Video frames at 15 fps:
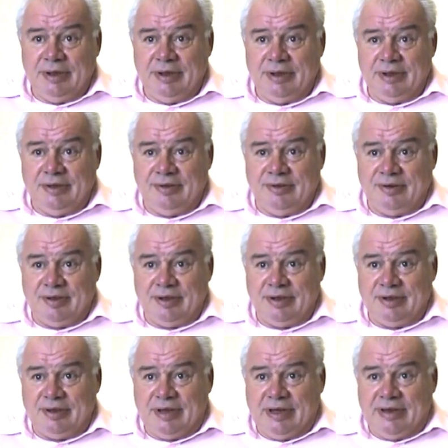As
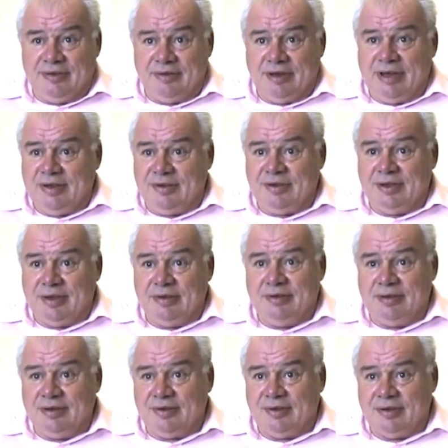eggs are eggs,
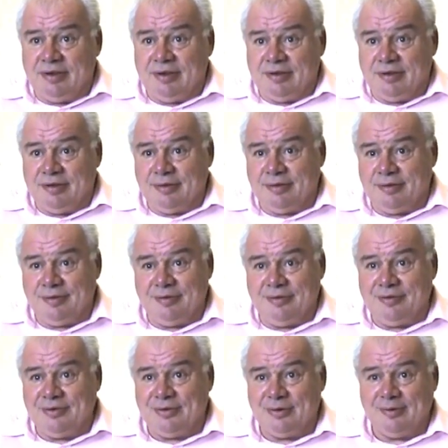it's
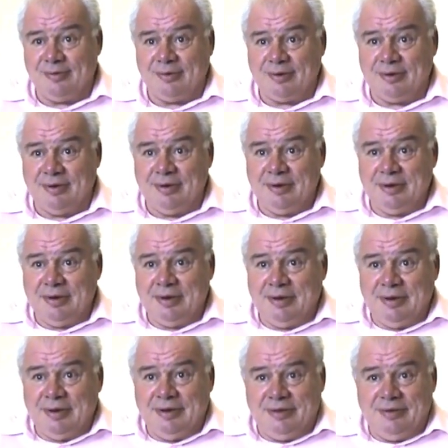sort of
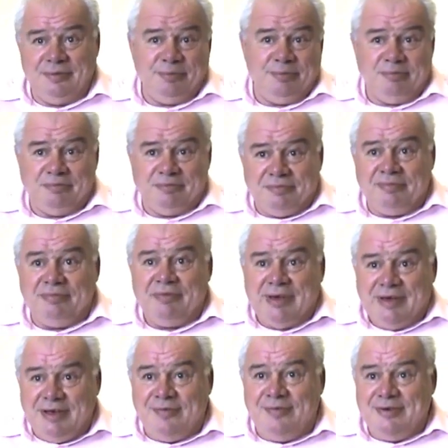an
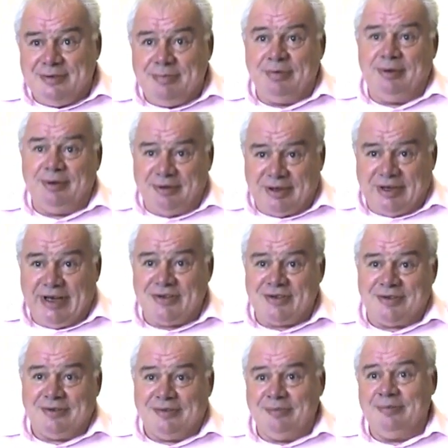indivisible
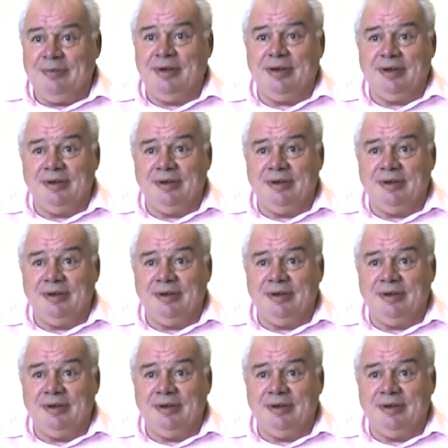connection. We